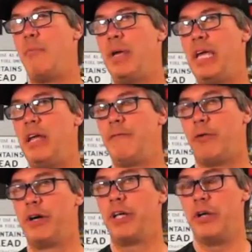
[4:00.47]
be
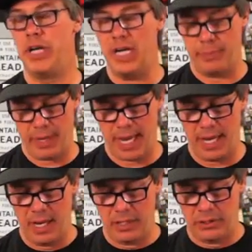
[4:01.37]
for you. You need to pay
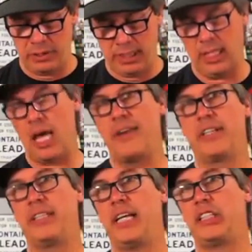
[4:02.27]
certainly a lot of
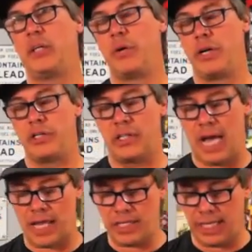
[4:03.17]
attention when you're
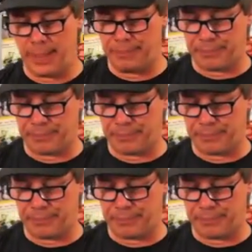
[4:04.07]
sizing it.